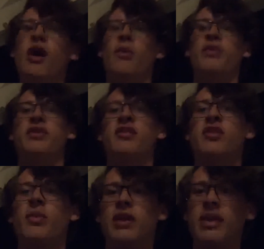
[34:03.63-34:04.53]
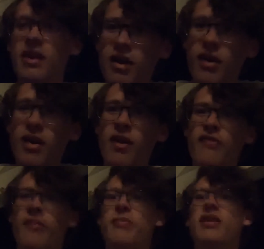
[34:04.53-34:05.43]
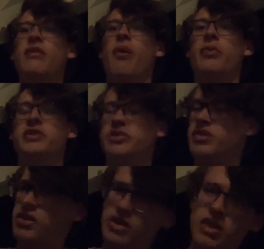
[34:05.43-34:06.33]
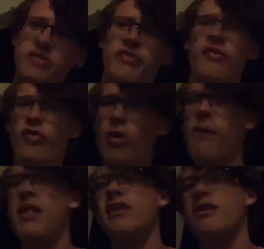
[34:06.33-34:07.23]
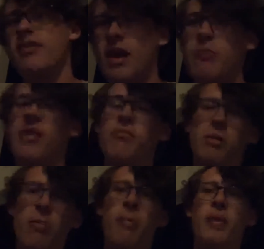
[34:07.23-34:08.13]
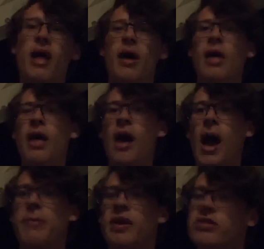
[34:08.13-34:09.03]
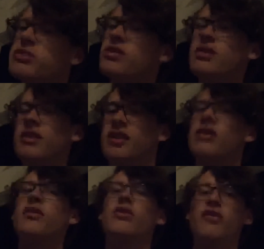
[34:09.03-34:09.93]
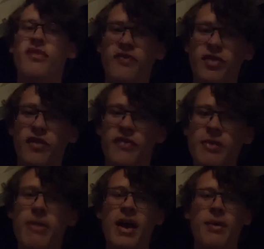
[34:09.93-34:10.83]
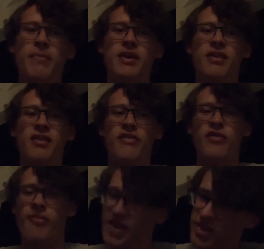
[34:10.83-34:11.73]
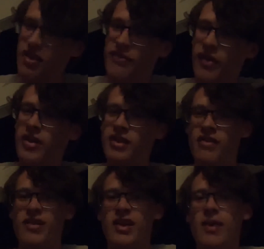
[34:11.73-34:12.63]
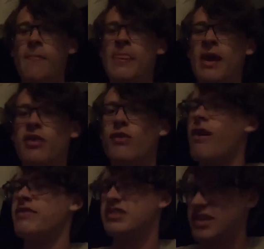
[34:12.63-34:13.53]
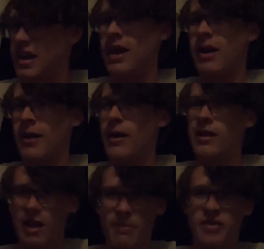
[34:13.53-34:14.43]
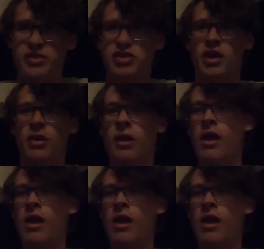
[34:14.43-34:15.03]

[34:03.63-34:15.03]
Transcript: What things do you want to hear from me? What would you suggest for formatting segments, blah, blah, blah. I'd be interested to hear your feedback, because if you've made it this far in this video, you obviously care a lot about this channel.